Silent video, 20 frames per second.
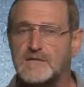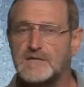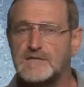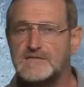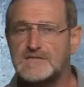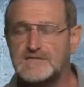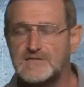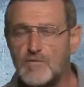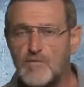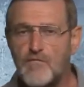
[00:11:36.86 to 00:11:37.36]

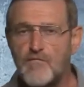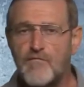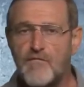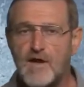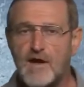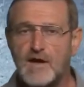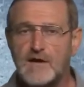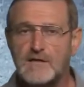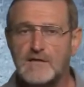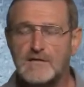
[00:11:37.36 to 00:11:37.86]
So
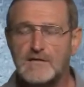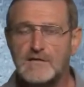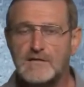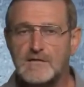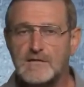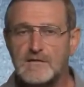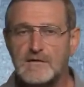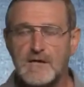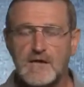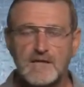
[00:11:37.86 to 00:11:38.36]
far,
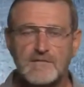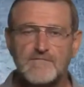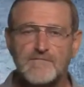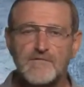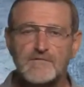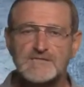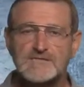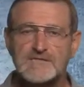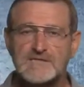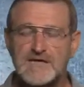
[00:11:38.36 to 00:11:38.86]
it
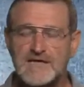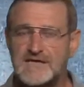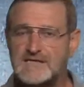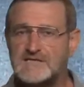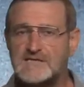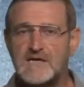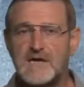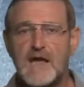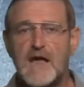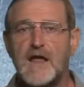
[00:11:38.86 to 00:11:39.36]
was
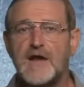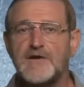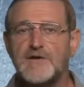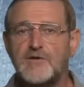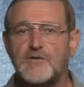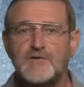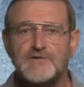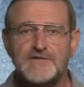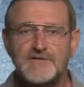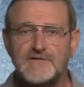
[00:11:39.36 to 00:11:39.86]
easy and
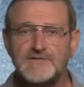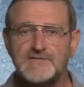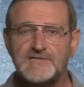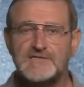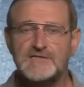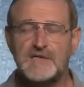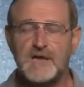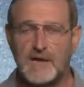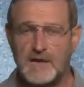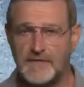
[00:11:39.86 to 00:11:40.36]
not
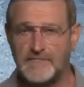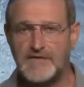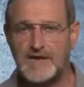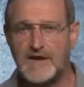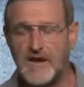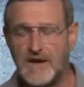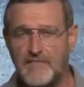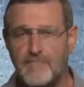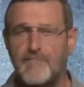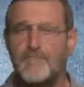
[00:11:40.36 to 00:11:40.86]
interesting. We
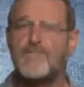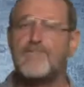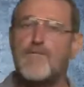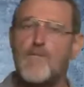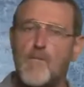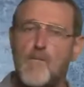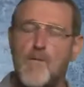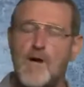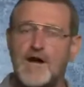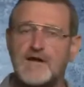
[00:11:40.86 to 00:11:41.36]
have
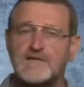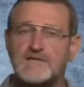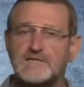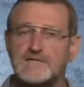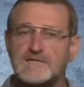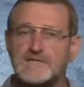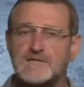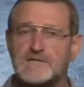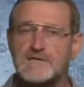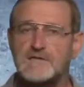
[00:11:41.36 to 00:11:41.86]
4
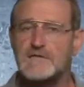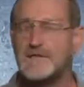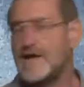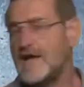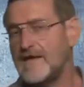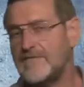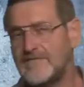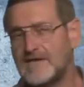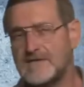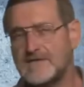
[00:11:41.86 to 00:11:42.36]
patterns,
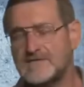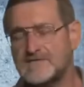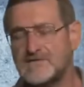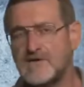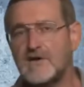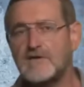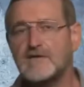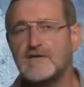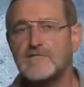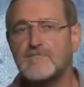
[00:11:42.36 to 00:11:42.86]
and we
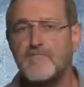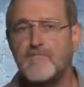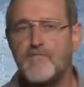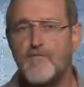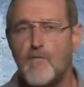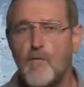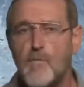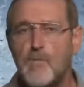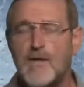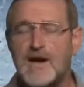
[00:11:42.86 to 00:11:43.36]
constructed
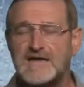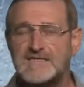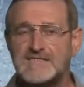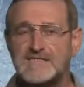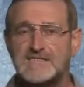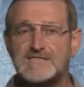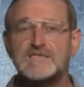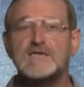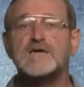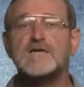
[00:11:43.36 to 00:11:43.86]
4
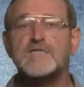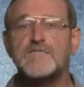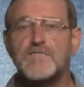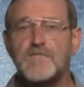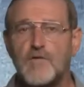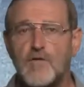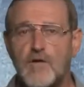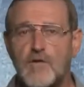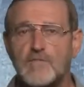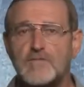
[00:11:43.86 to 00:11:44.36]
passes
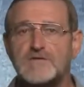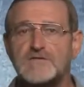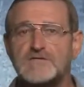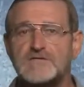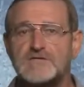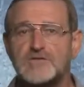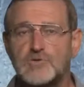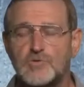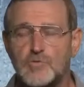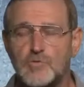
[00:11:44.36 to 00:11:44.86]
from
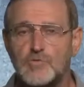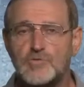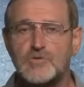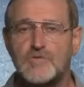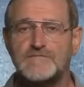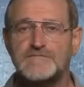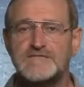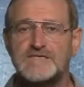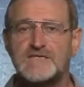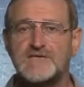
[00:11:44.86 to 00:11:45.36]
the root
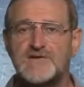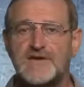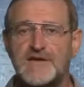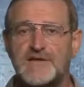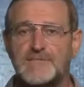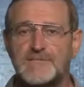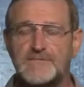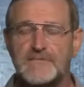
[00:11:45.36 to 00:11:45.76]
of the tree.